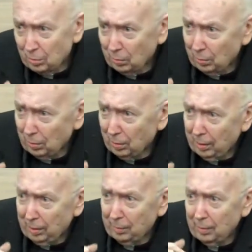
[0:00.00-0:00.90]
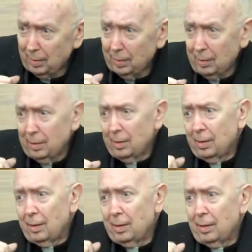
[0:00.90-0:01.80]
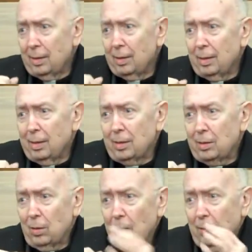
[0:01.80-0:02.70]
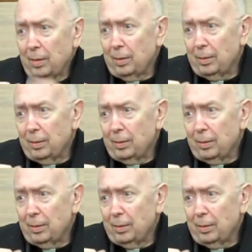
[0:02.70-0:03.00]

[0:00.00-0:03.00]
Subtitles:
to proclaim his glory.